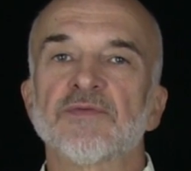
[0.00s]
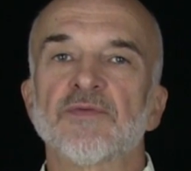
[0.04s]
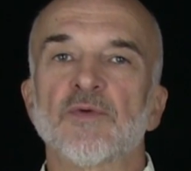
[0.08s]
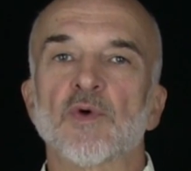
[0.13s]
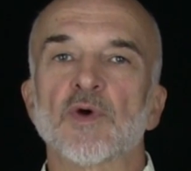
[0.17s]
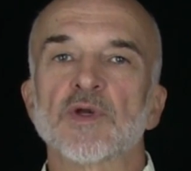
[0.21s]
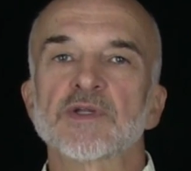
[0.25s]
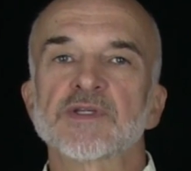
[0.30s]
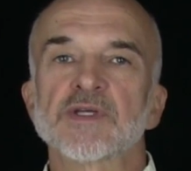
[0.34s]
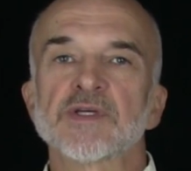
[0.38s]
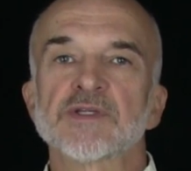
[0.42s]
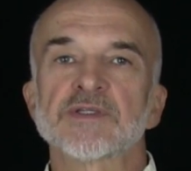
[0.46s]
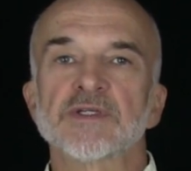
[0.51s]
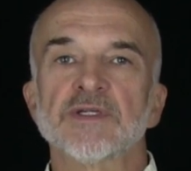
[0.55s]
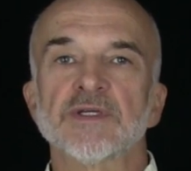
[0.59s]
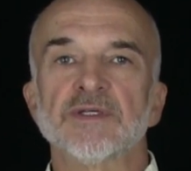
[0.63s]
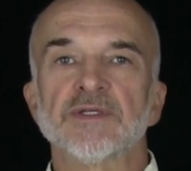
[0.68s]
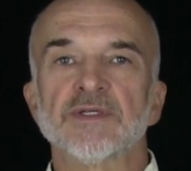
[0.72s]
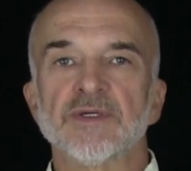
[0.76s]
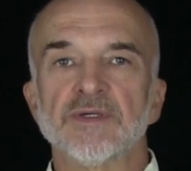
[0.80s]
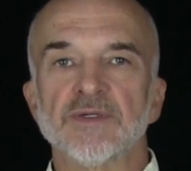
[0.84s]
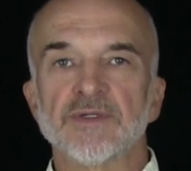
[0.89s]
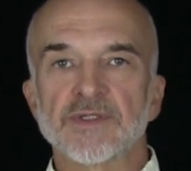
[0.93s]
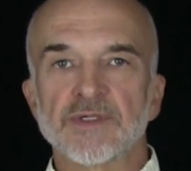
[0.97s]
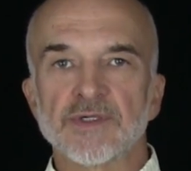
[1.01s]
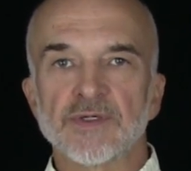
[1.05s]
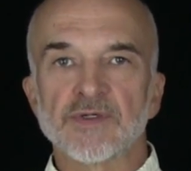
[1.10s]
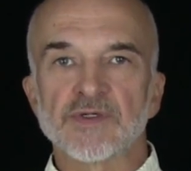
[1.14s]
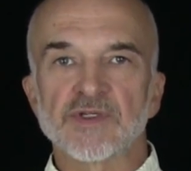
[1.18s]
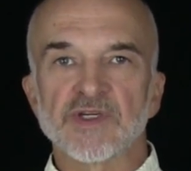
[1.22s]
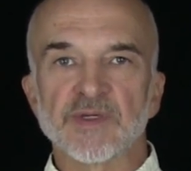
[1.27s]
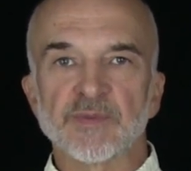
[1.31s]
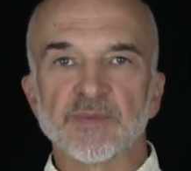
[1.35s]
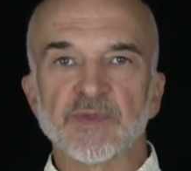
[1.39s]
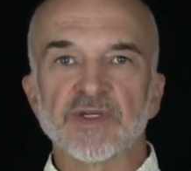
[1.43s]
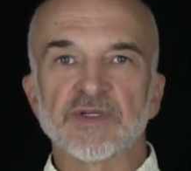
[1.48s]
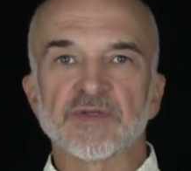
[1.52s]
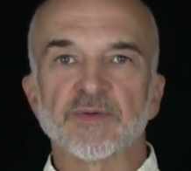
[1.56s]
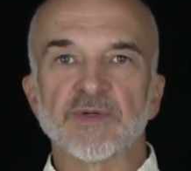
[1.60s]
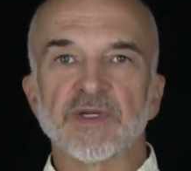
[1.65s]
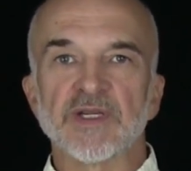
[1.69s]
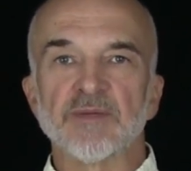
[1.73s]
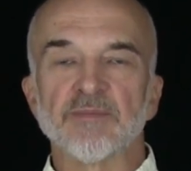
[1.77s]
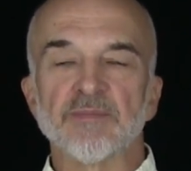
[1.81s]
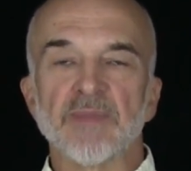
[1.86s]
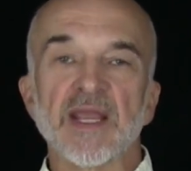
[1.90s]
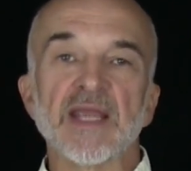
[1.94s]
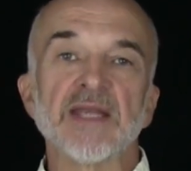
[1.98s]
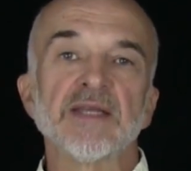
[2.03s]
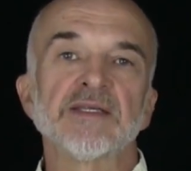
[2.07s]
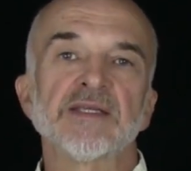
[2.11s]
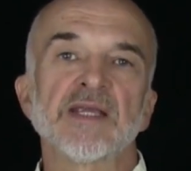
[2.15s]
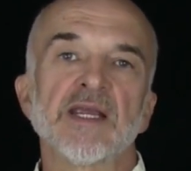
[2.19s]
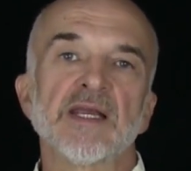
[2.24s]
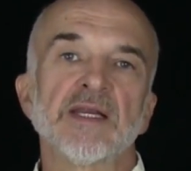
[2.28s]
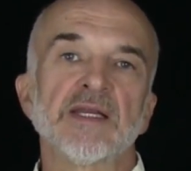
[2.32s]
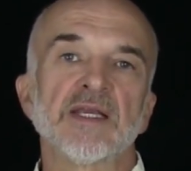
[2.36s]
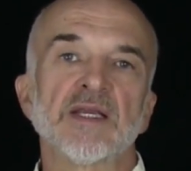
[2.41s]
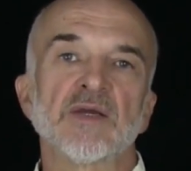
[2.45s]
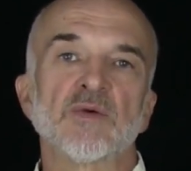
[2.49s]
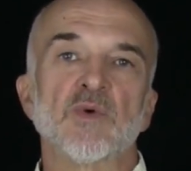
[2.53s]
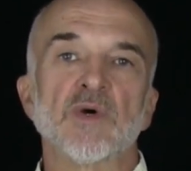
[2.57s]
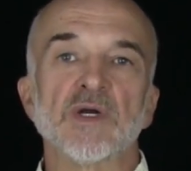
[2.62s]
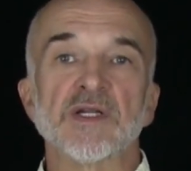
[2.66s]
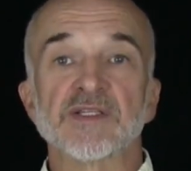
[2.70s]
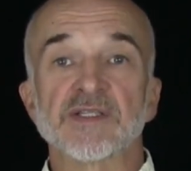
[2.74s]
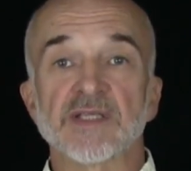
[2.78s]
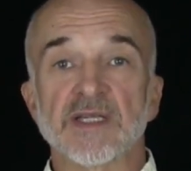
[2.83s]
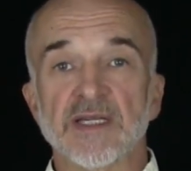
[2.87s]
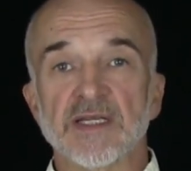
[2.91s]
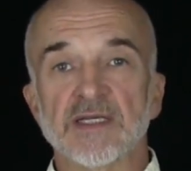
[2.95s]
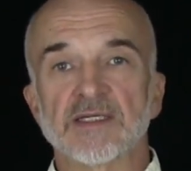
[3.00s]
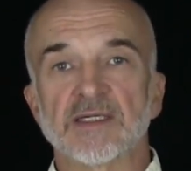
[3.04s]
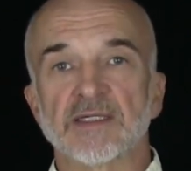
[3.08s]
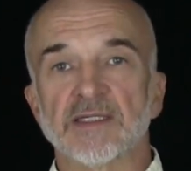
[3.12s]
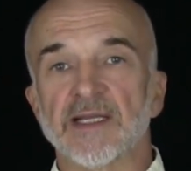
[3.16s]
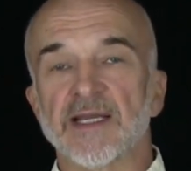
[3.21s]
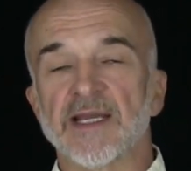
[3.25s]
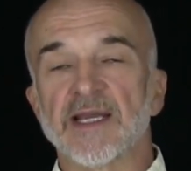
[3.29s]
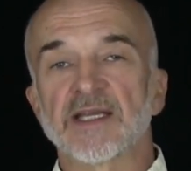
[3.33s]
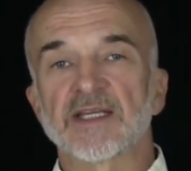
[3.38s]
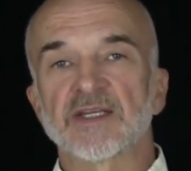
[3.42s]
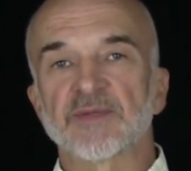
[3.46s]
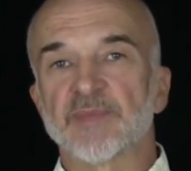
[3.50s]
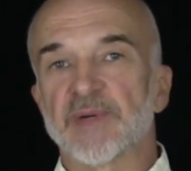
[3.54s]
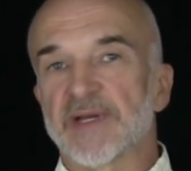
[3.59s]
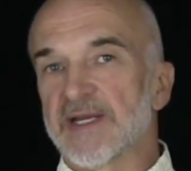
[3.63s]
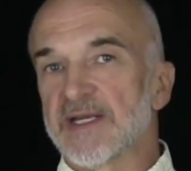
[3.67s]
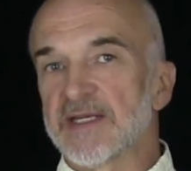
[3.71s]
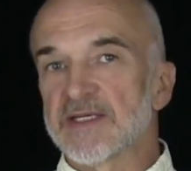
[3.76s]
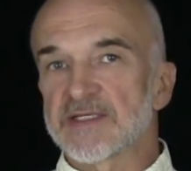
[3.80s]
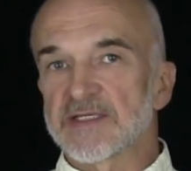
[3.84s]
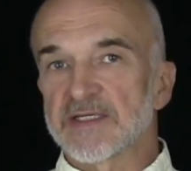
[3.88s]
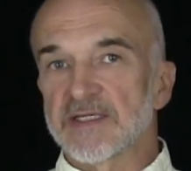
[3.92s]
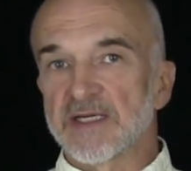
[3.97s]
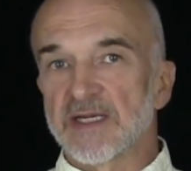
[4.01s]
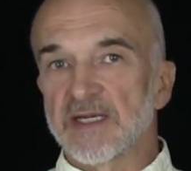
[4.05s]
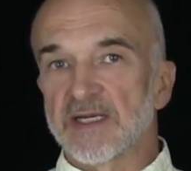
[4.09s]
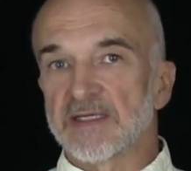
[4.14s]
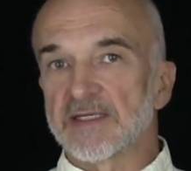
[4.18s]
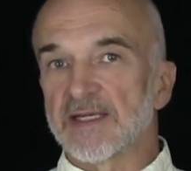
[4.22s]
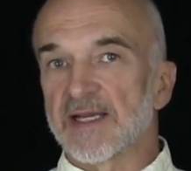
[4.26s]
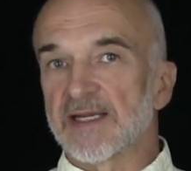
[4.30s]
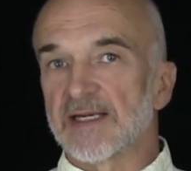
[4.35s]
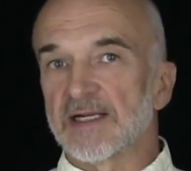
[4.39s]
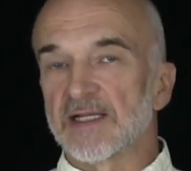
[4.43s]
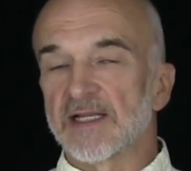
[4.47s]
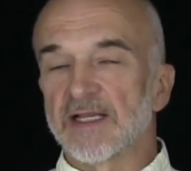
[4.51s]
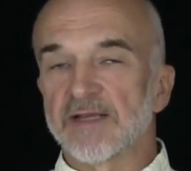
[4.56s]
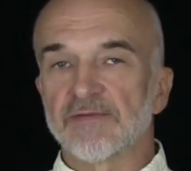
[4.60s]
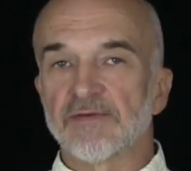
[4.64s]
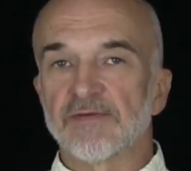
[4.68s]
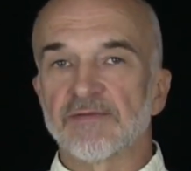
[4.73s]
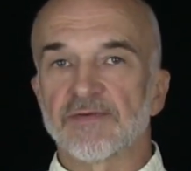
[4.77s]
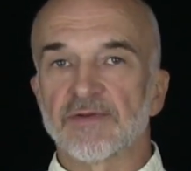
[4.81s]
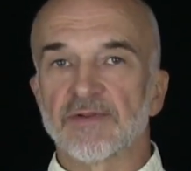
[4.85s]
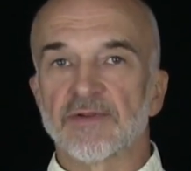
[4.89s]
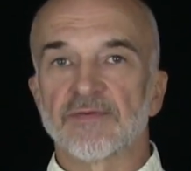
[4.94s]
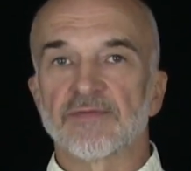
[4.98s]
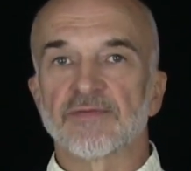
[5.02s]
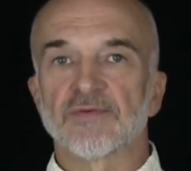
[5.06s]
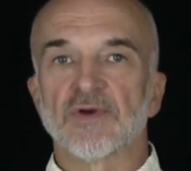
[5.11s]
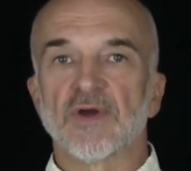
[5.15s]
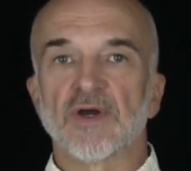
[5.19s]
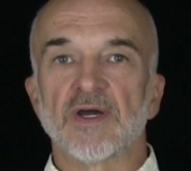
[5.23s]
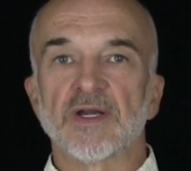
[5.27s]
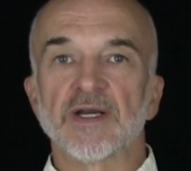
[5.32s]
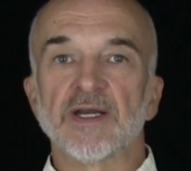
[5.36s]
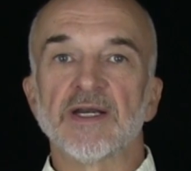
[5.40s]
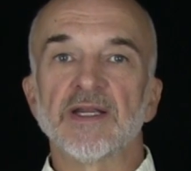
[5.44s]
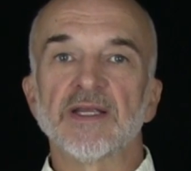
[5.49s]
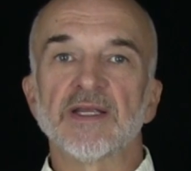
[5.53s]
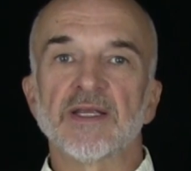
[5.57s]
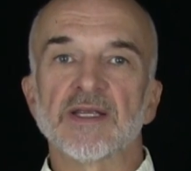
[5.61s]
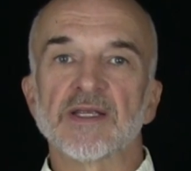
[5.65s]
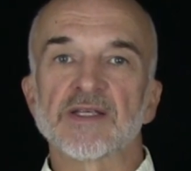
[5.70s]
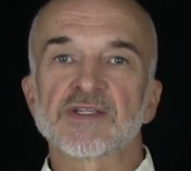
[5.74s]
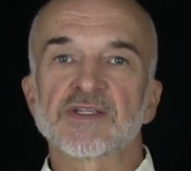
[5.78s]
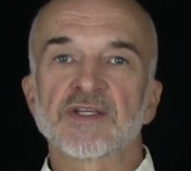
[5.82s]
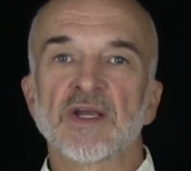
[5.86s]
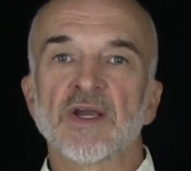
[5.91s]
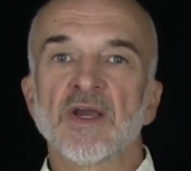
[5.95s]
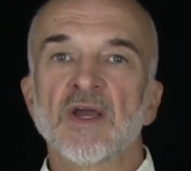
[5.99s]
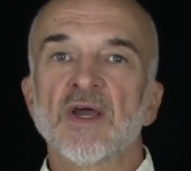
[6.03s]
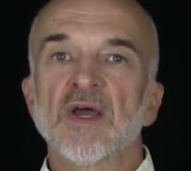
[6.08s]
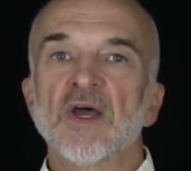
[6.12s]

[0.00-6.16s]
to force us into choosing between maintaining one's intellect by seeing 9/11 for the fraud it is,